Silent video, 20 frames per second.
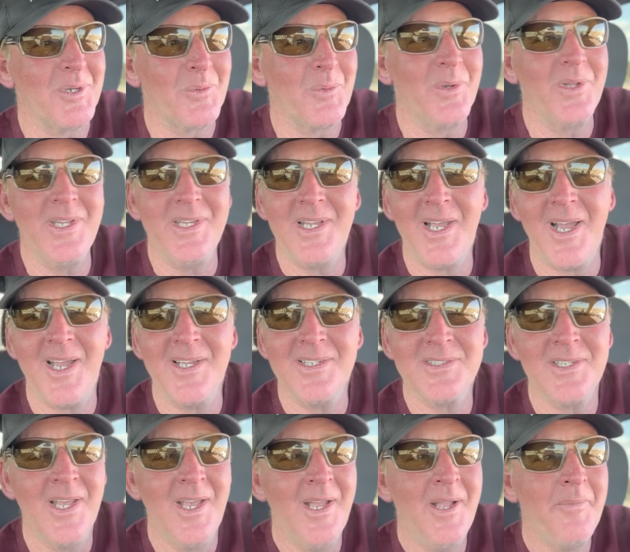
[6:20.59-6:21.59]
But really,
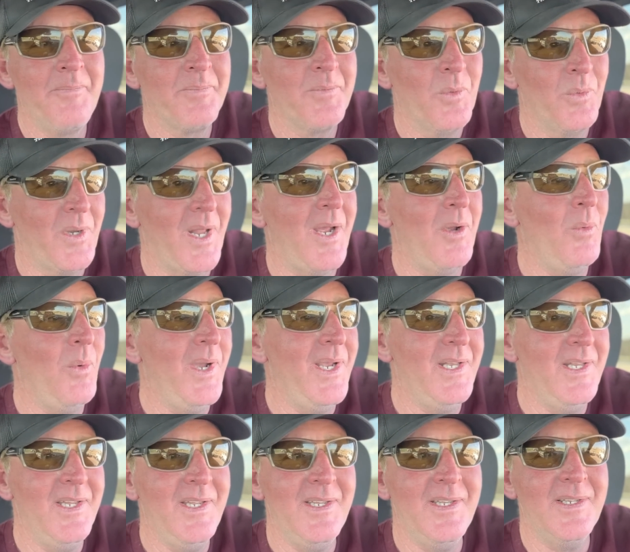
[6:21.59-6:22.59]
guys, when I
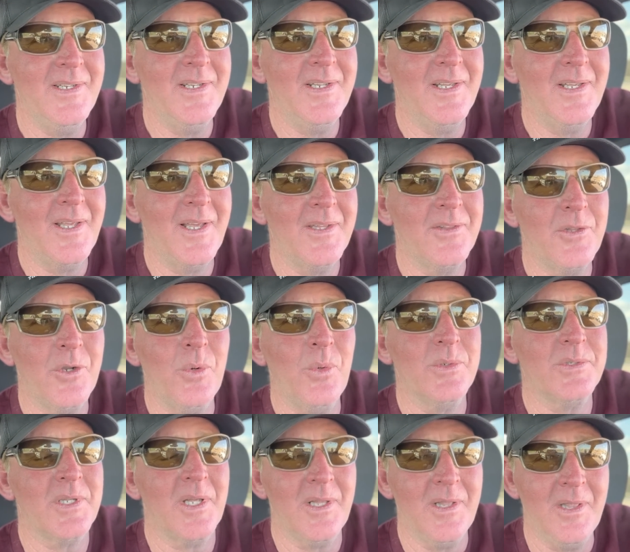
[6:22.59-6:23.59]
weighed in, there
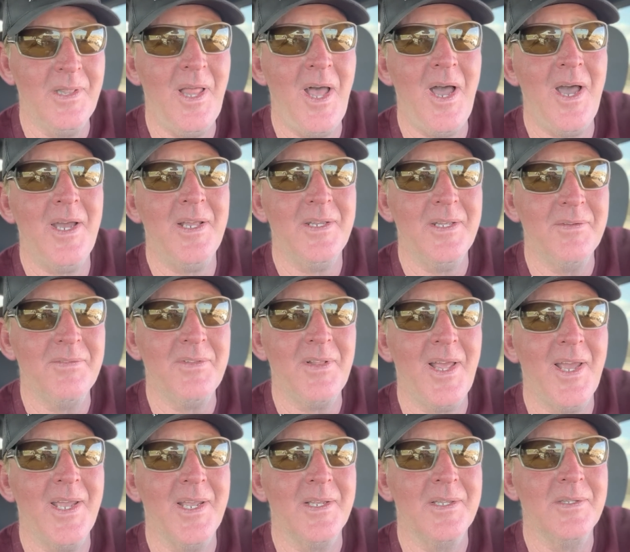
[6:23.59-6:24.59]
was a lot of
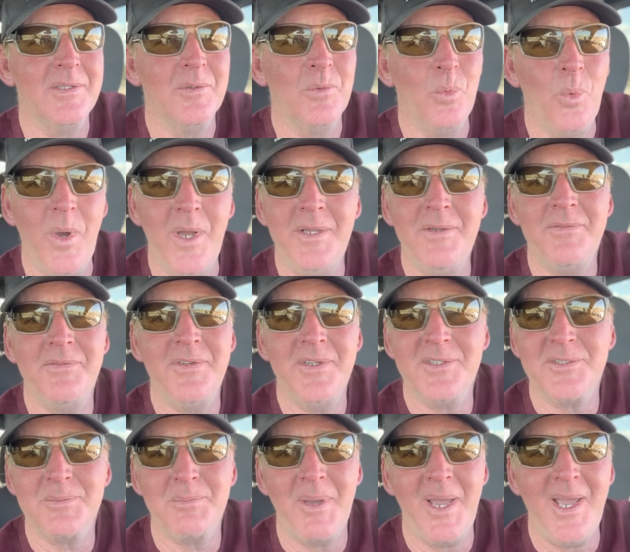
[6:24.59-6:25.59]
like one
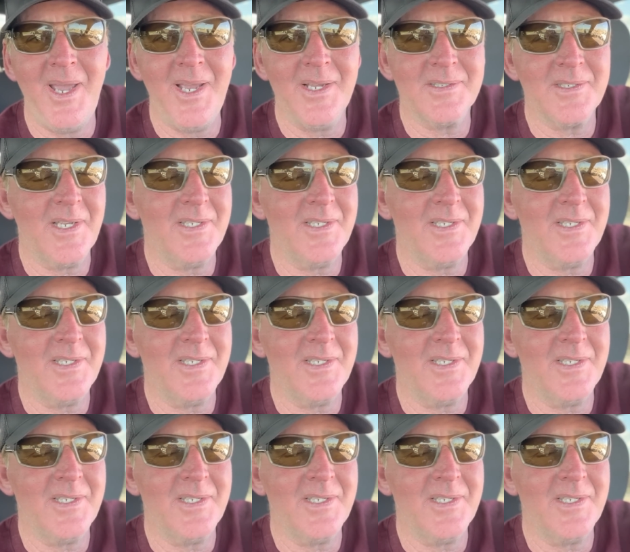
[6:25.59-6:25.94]
fish bags.